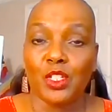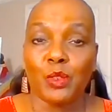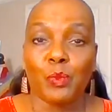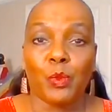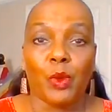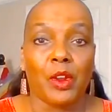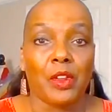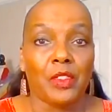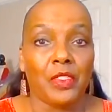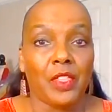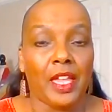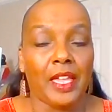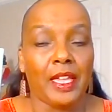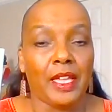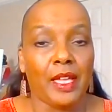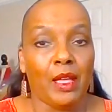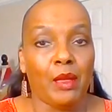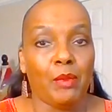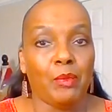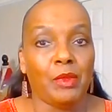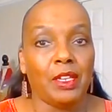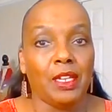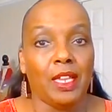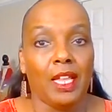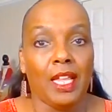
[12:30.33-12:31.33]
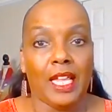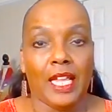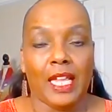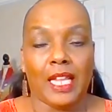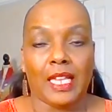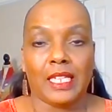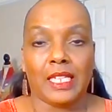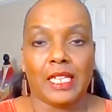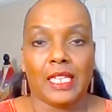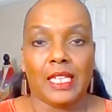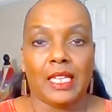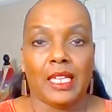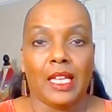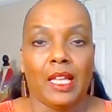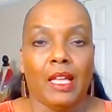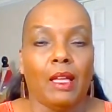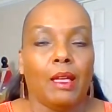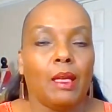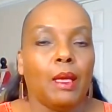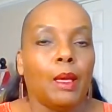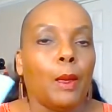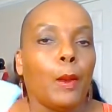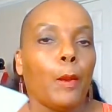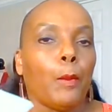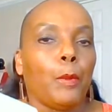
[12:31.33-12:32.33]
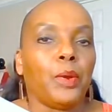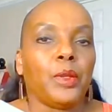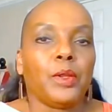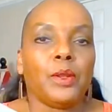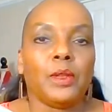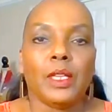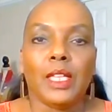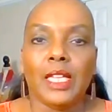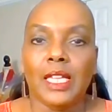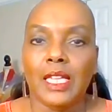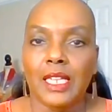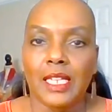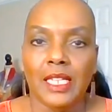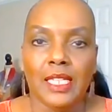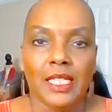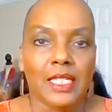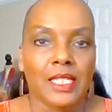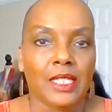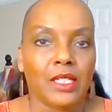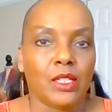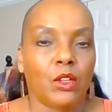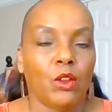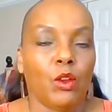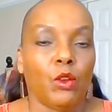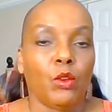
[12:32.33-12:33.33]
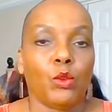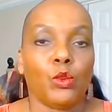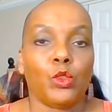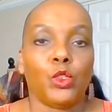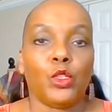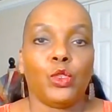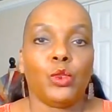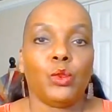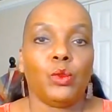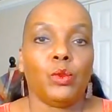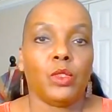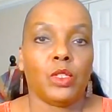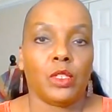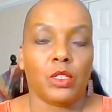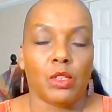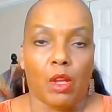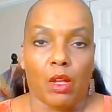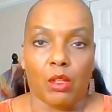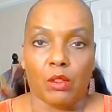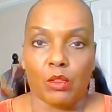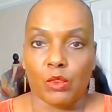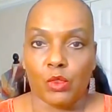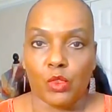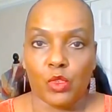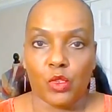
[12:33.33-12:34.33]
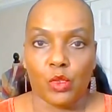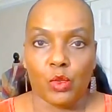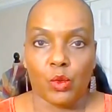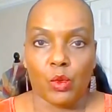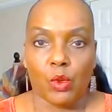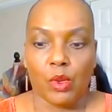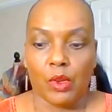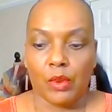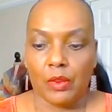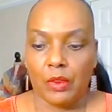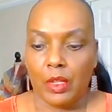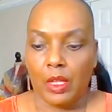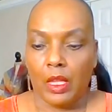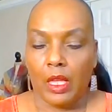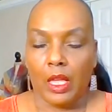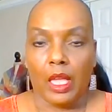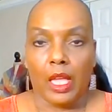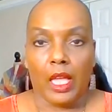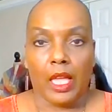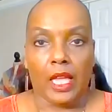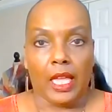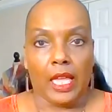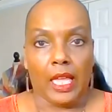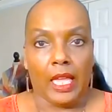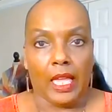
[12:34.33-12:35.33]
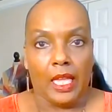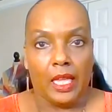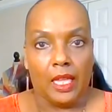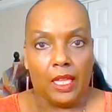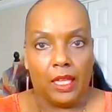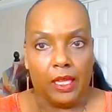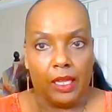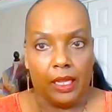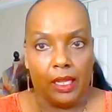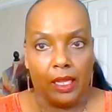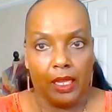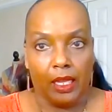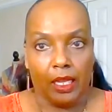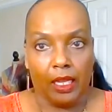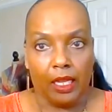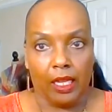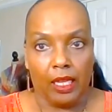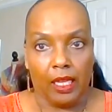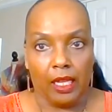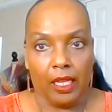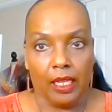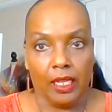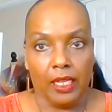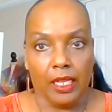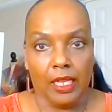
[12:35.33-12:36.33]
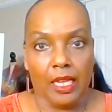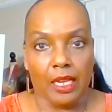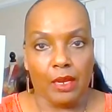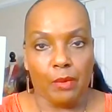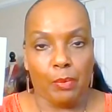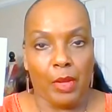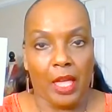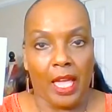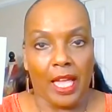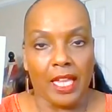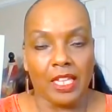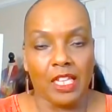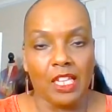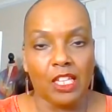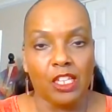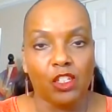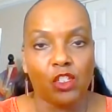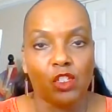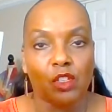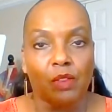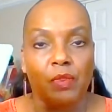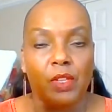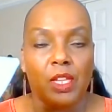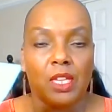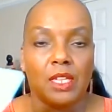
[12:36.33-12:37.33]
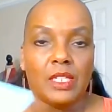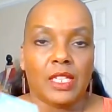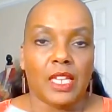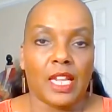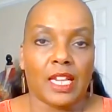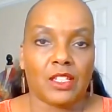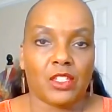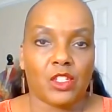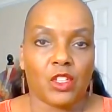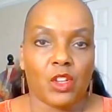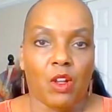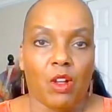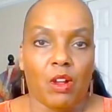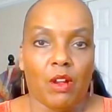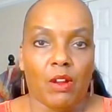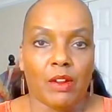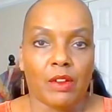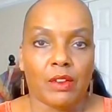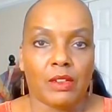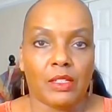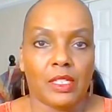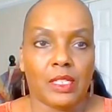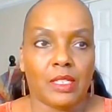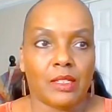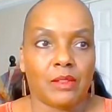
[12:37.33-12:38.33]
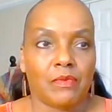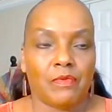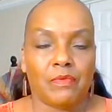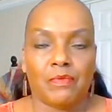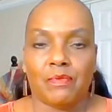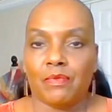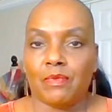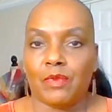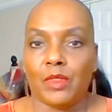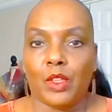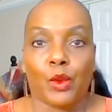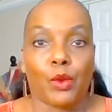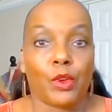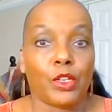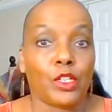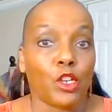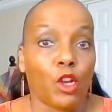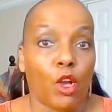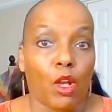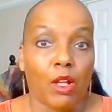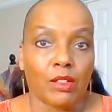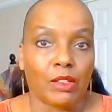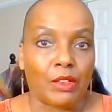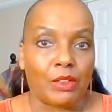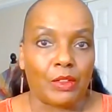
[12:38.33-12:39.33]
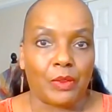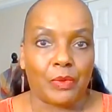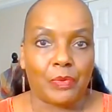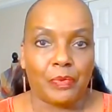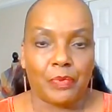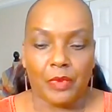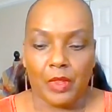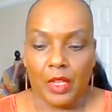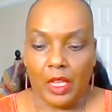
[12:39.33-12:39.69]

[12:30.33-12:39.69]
is where they come in handy. Please go to the dollar store, get a package of index cards. They're $1.